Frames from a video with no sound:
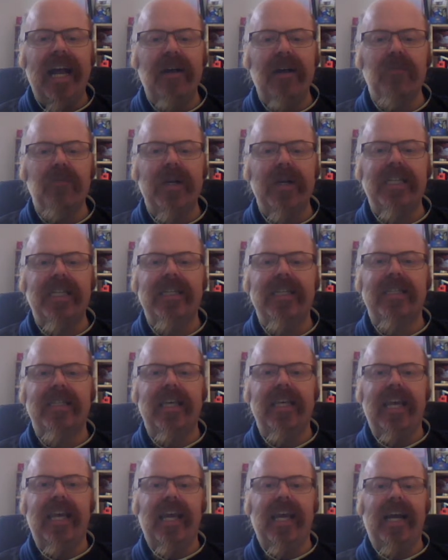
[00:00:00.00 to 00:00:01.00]
which is
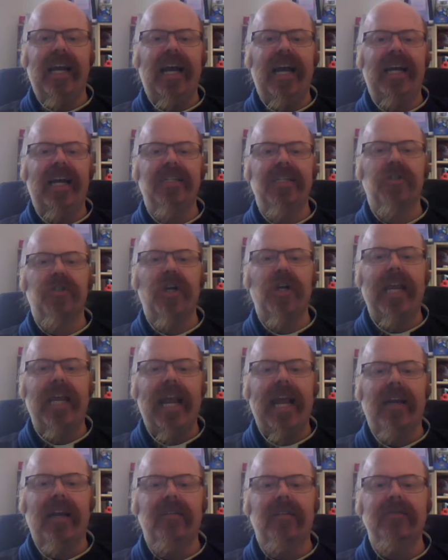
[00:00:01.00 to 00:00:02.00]
the
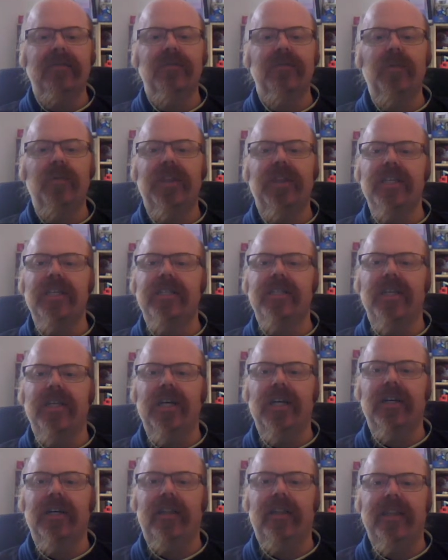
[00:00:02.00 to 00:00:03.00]
triangle with the
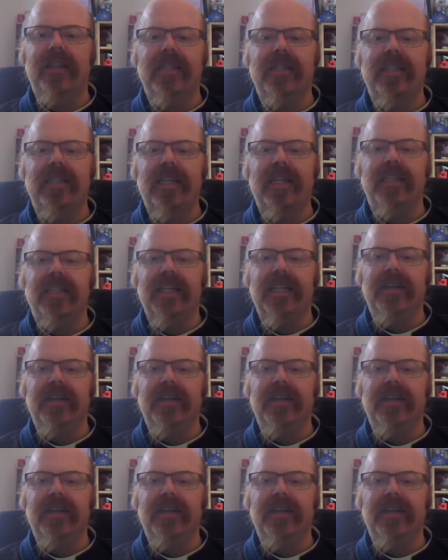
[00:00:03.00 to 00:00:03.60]
circle in the centre.